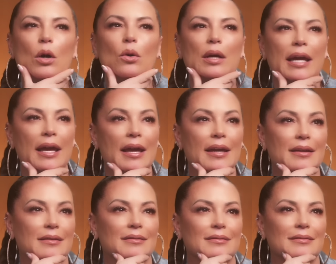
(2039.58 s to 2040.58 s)
okay
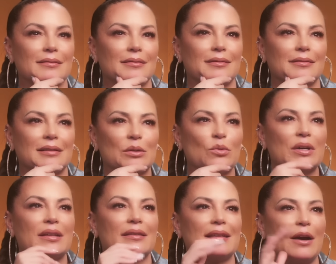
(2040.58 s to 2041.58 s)

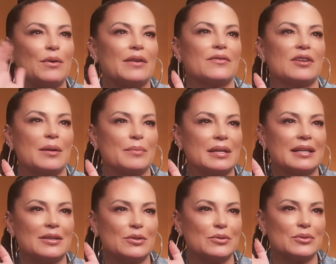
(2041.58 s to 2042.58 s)
with however I'm being
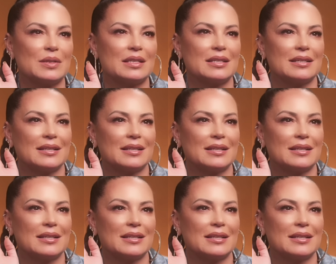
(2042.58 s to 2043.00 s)
used.